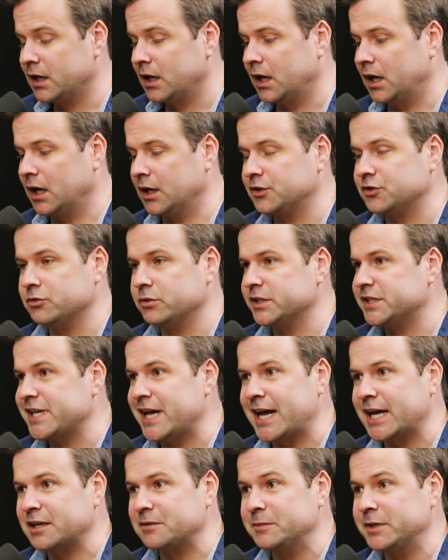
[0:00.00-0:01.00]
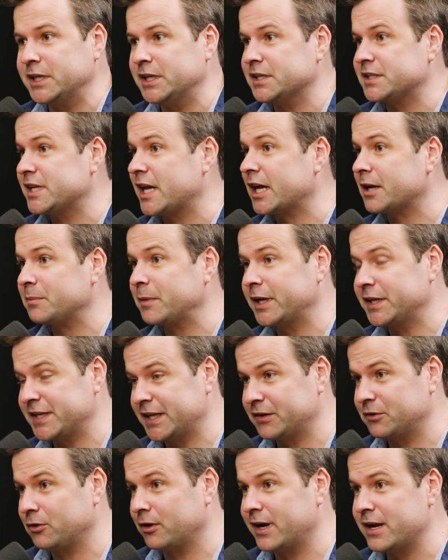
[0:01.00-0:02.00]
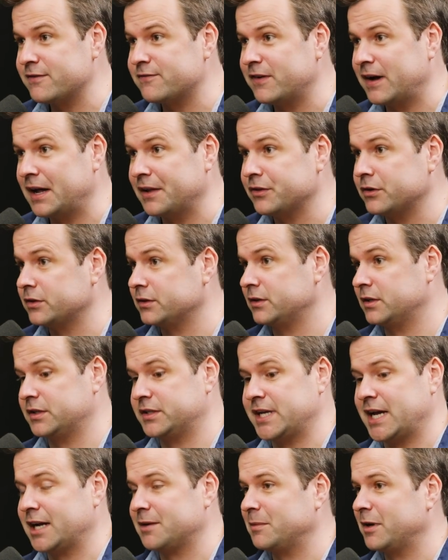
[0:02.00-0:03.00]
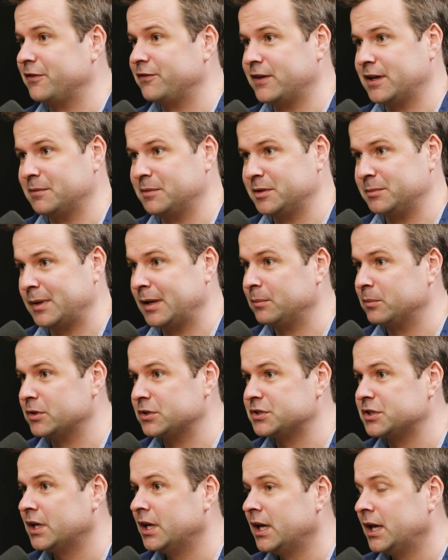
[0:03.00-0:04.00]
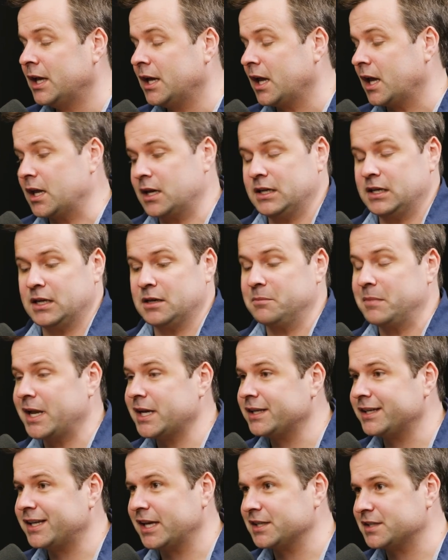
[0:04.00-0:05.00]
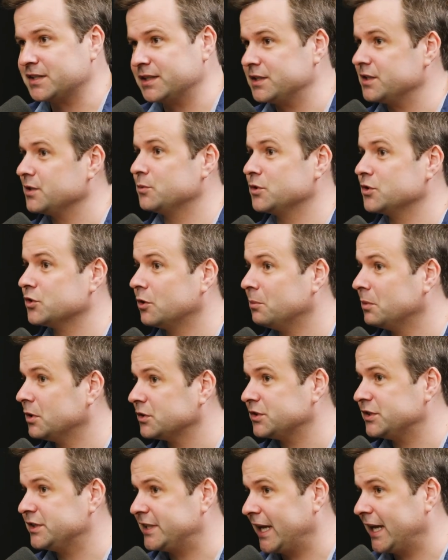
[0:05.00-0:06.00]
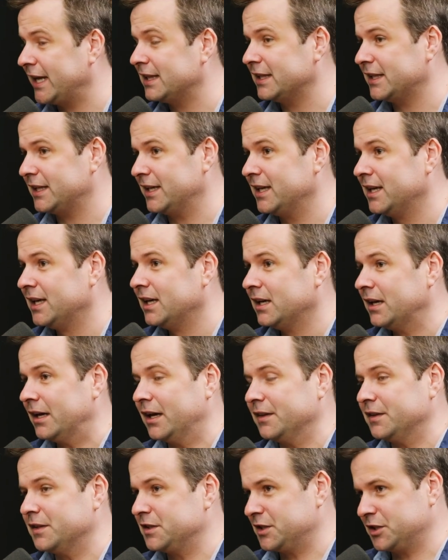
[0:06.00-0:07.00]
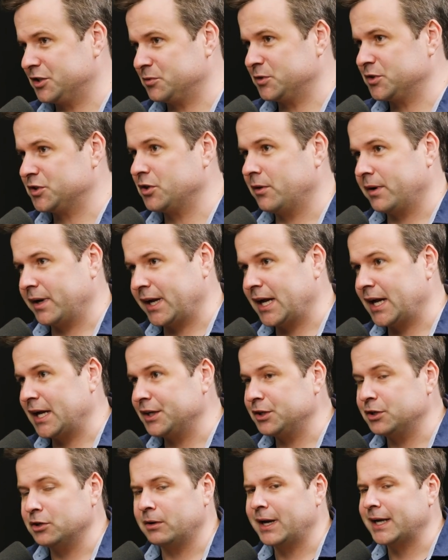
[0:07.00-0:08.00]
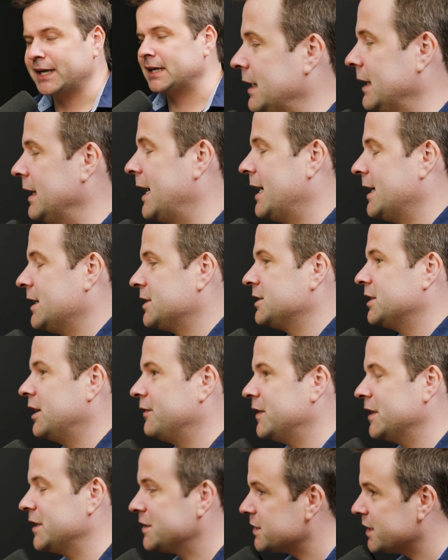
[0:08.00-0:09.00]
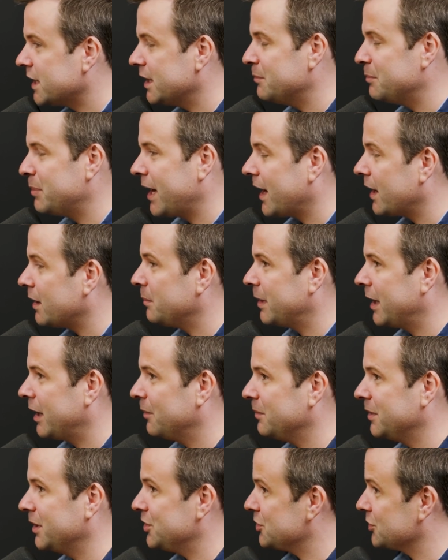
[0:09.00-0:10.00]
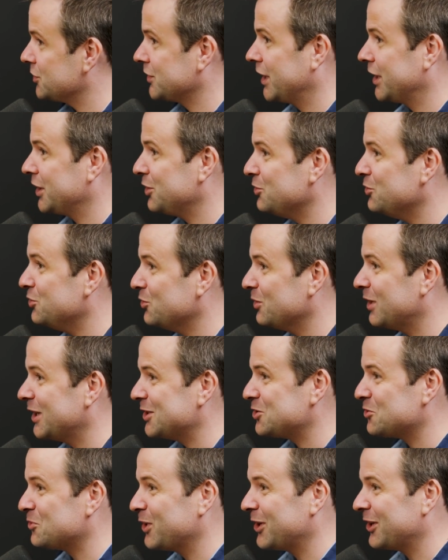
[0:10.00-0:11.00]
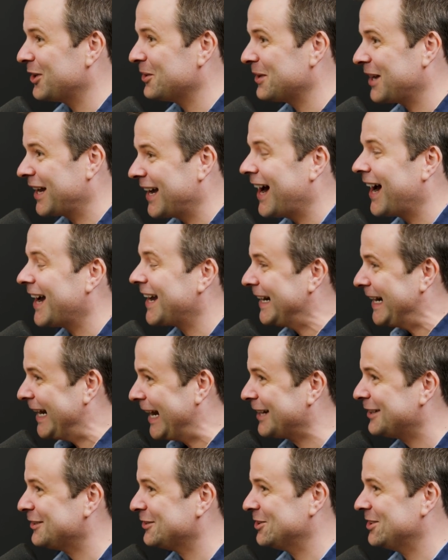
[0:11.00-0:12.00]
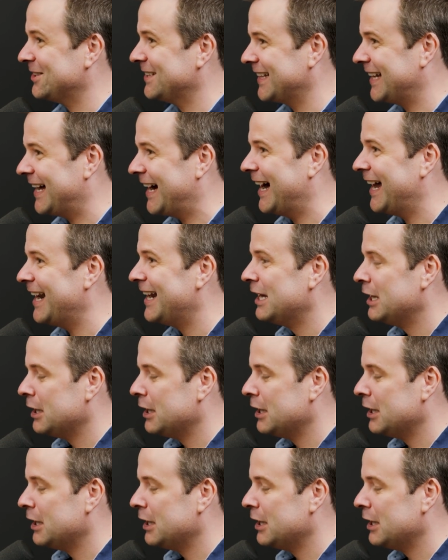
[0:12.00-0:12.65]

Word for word: uh, to attack me, attack my dead grandfather, attack my family members, and in many cases, it was almost daily uh, that this was going on. You know, I get a lot of stuff that said bad about me, just like you do on Twitter. Okay, I can handle a lot,